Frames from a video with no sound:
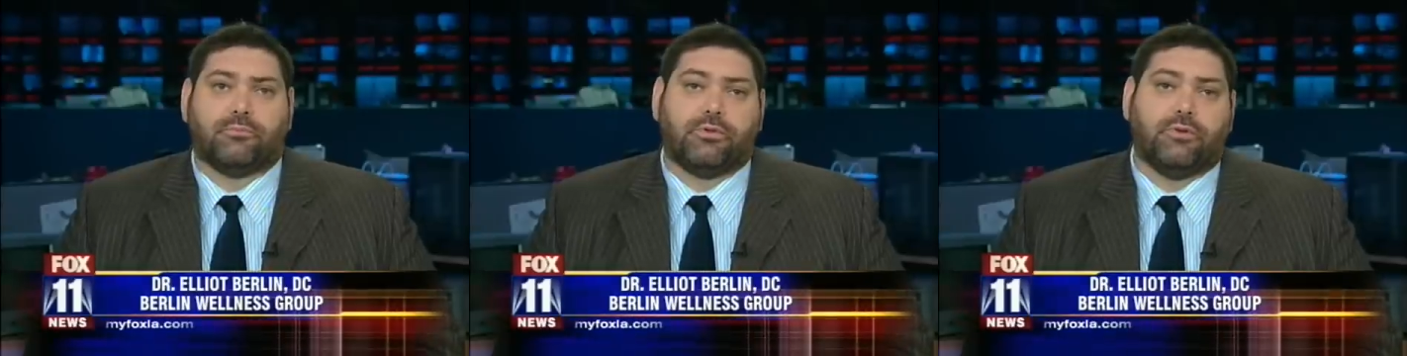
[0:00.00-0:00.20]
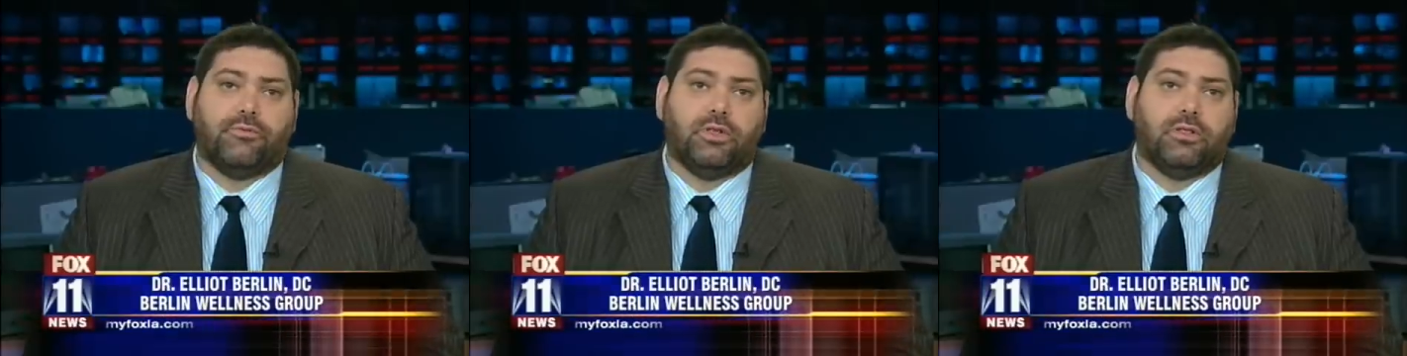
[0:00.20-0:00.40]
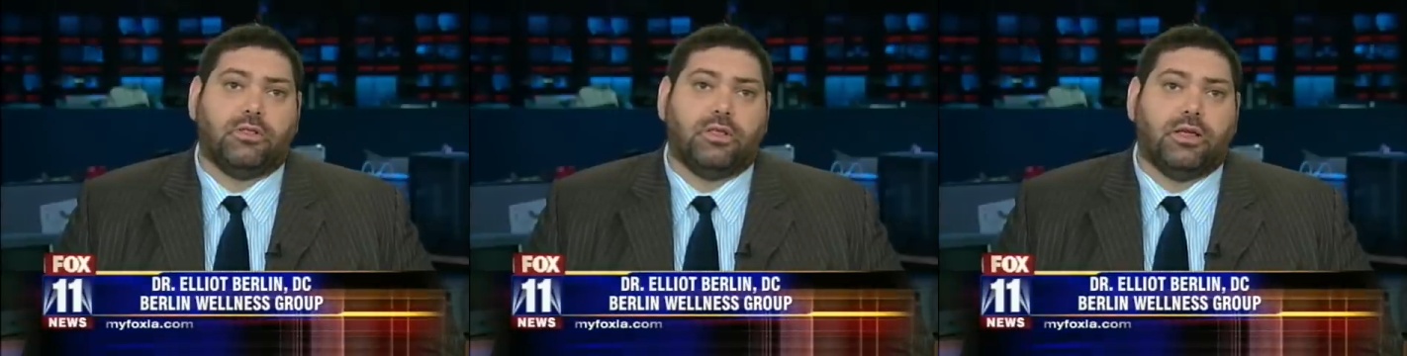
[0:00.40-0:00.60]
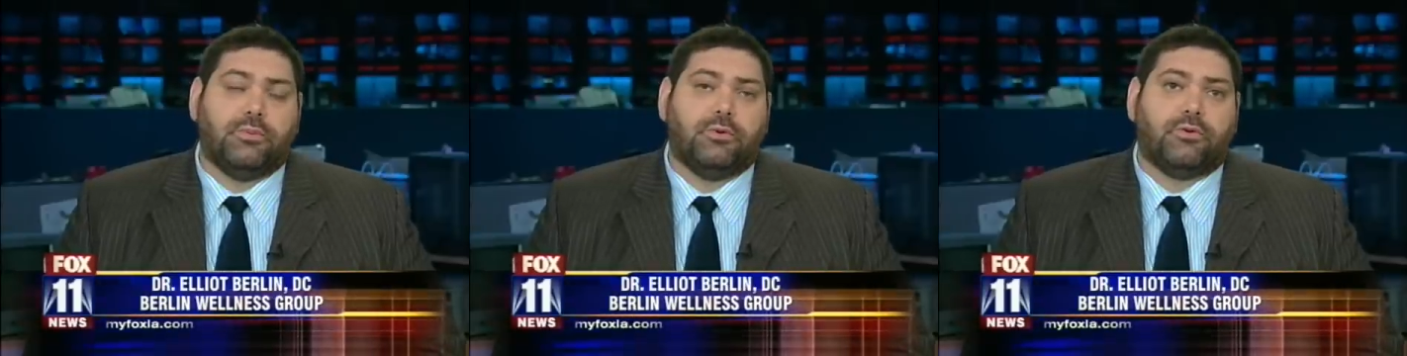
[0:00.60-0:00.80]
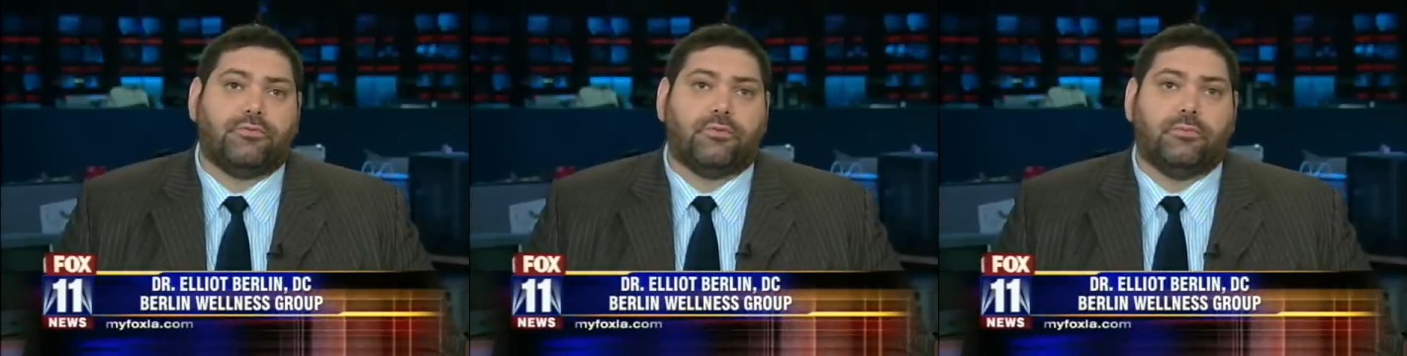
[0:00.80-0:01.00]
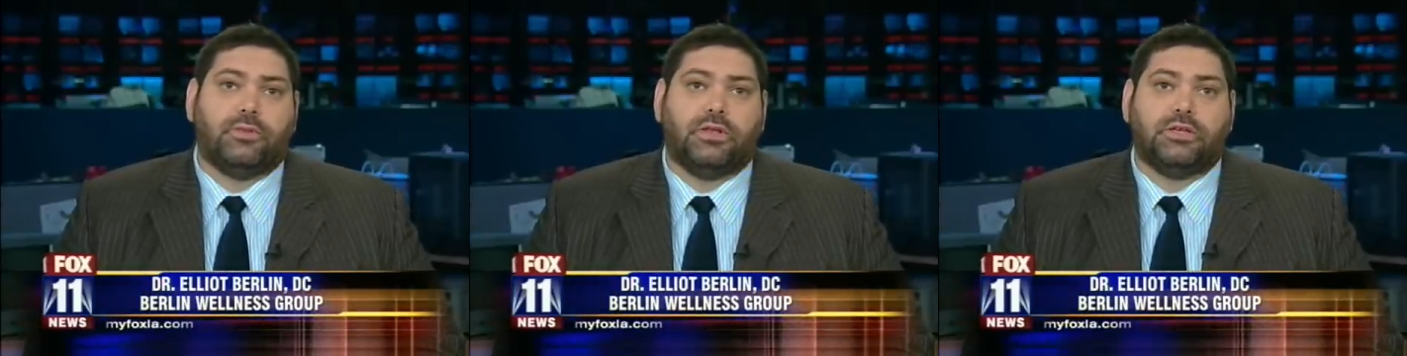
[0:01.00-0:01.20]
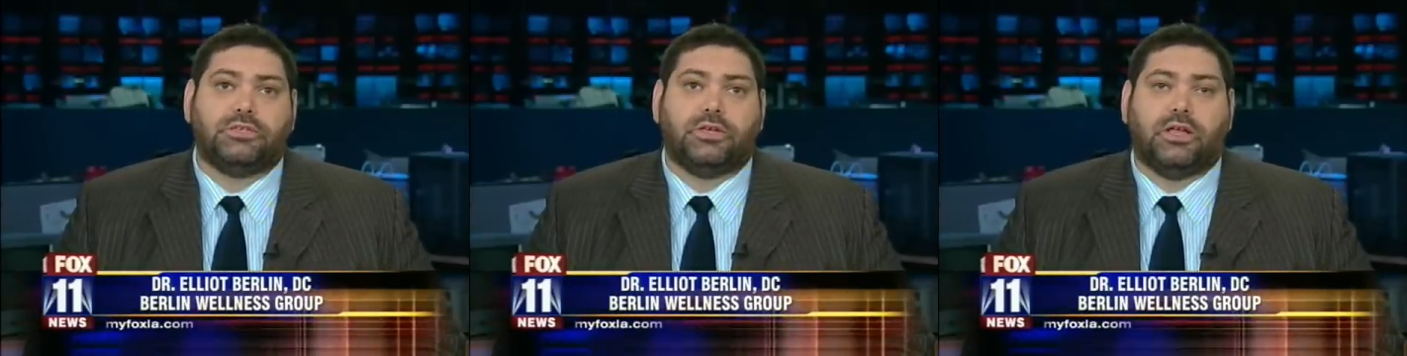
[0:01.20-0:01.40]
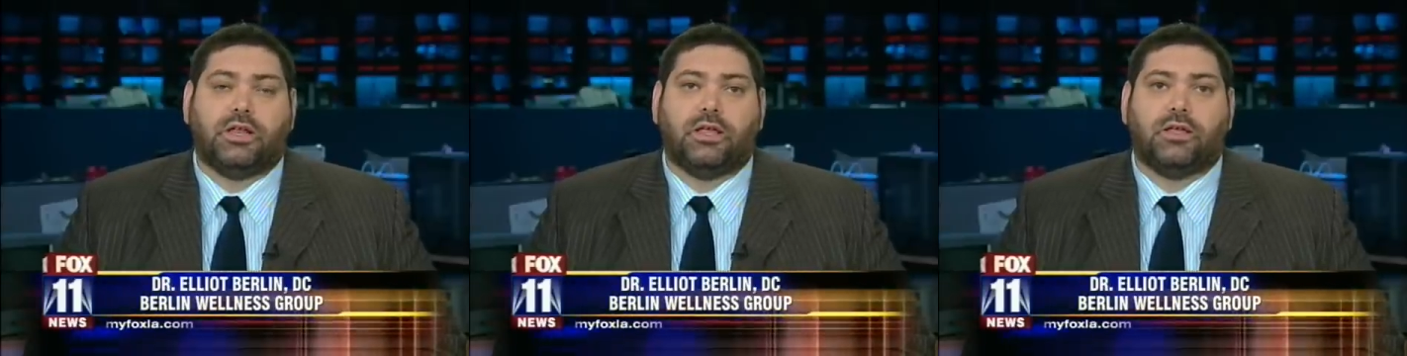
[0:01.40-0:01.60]
prevent labor from
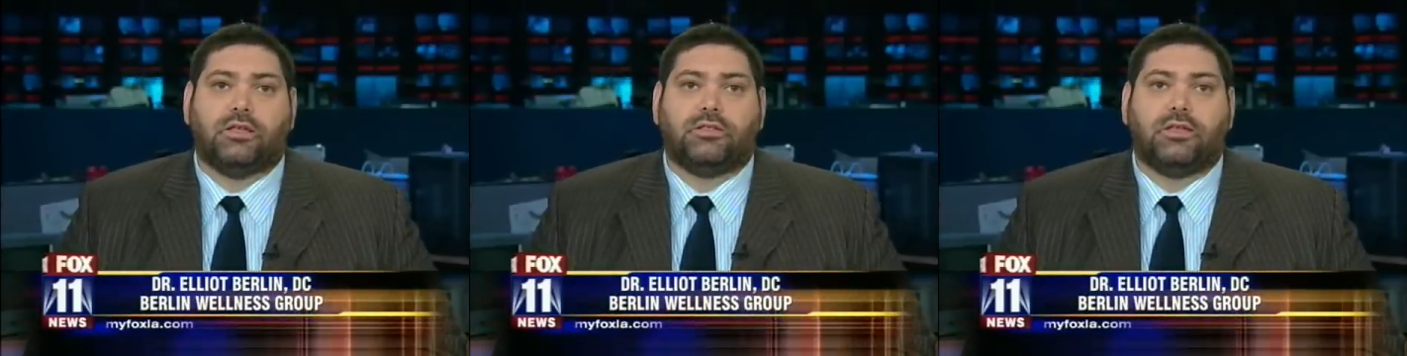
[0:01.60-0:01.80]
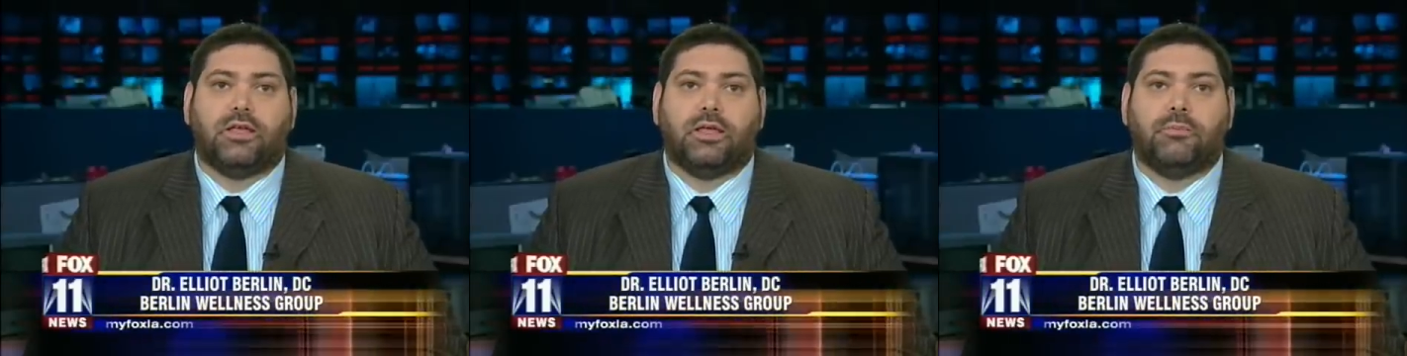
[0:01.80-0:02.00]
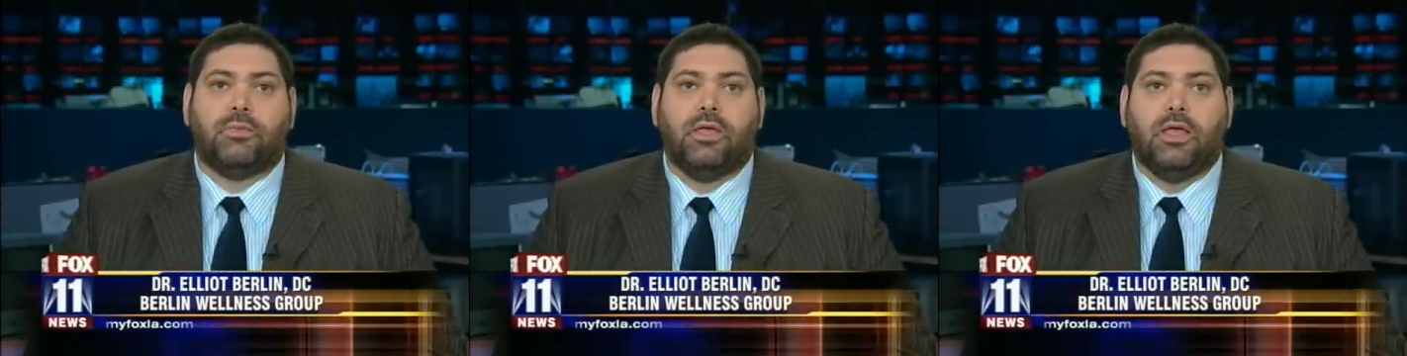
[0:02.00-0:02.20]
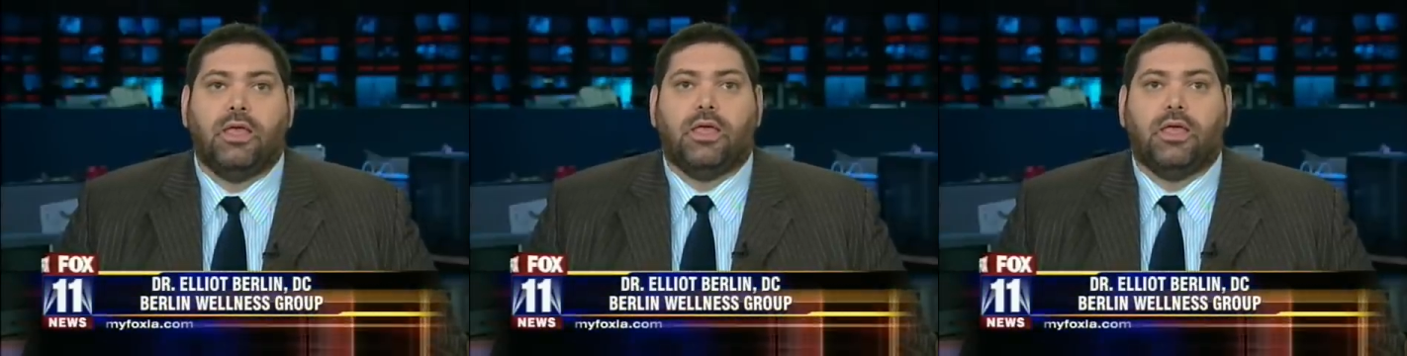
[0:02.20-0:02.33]
initiating on time.